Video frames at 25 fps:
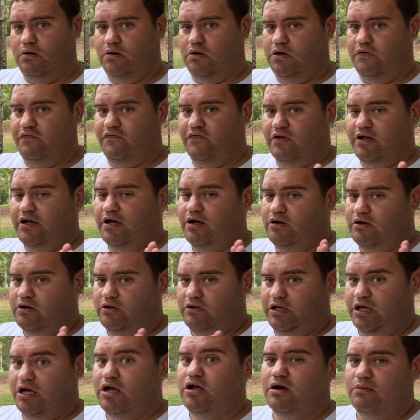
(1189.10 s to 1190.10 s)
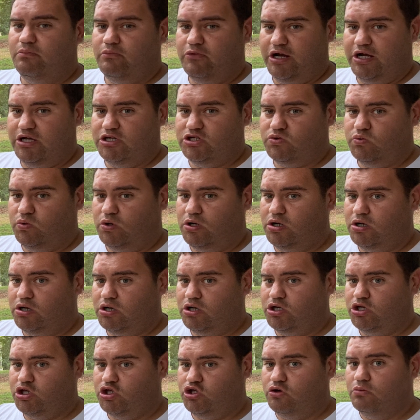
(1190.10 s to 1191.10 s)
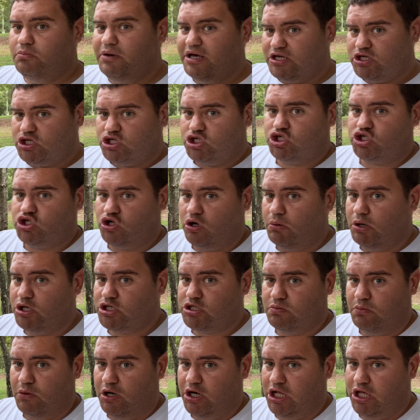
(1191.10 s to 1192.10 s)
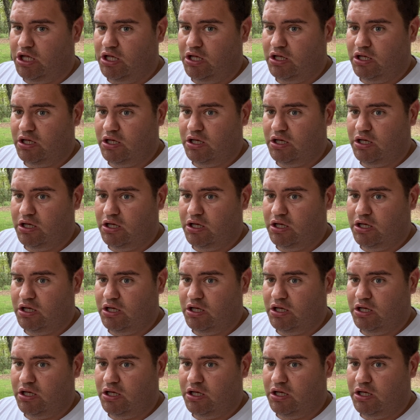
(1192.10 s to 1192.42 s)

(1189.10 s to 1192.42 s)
like income range where you make so much money,